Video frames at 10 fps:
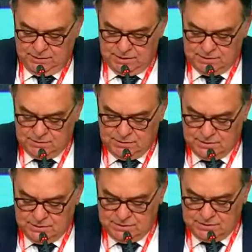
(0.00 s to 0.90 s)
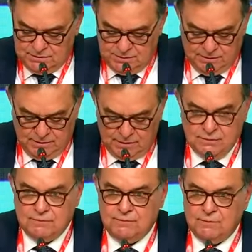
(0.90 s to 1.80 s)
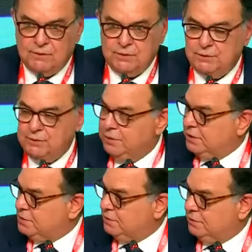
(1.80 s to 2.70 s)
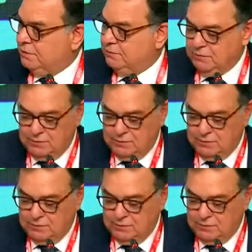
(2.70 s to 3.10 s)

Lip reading: Assistant Director for Education, that follows us